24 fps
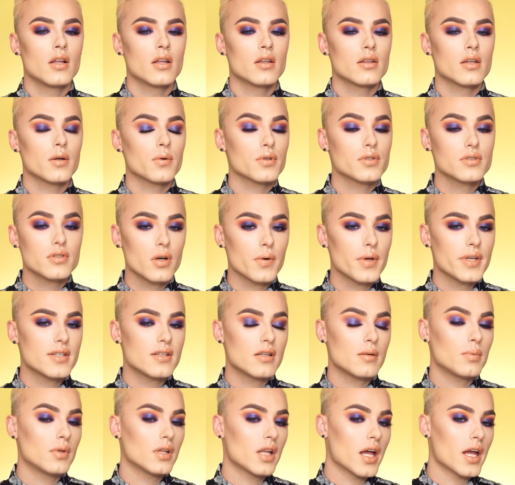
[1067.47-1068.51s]
They were so easy
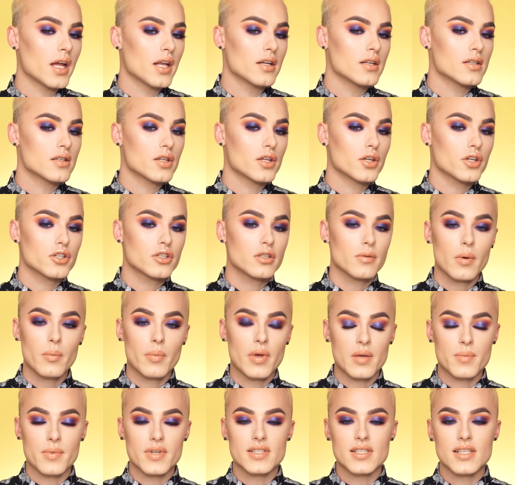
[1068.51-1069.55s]
to blend. They're super
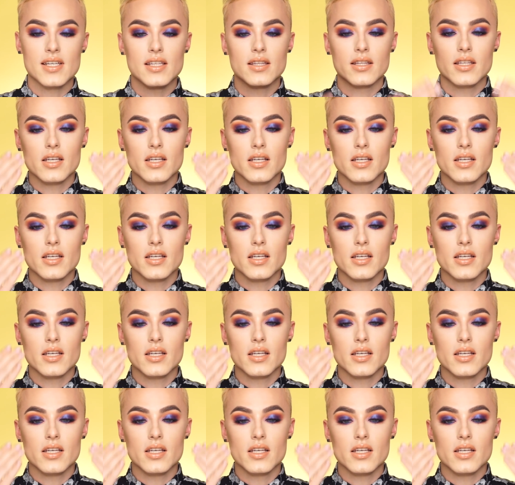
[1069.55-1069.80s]
pigmented.